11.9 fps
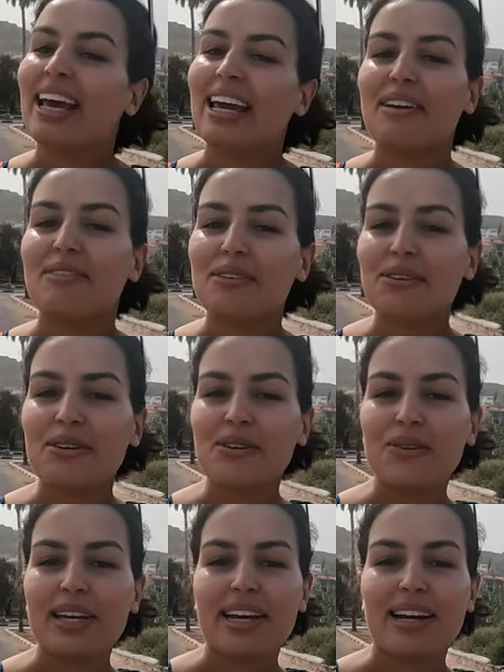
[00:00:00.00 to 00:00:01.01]
If you're
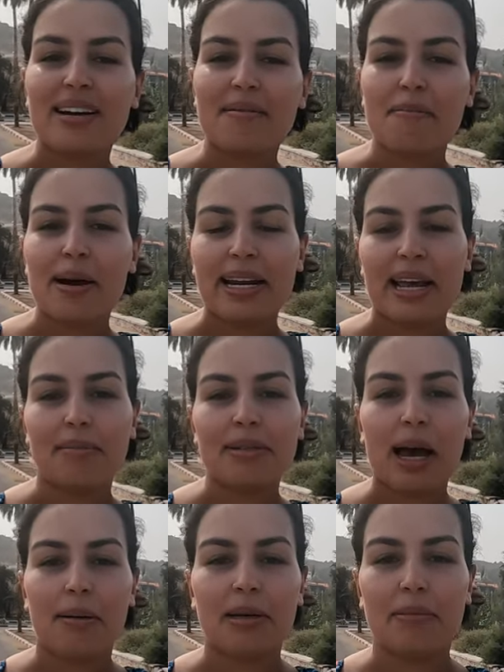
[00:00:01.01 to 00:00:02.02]
new here, my name's
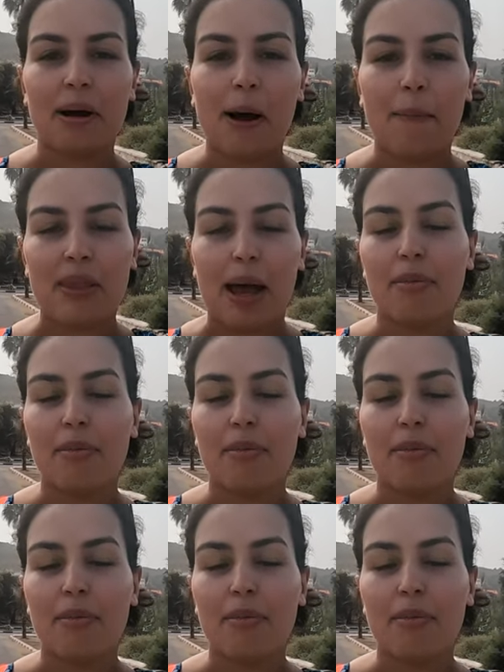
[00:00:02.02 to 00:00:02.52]
Habiba.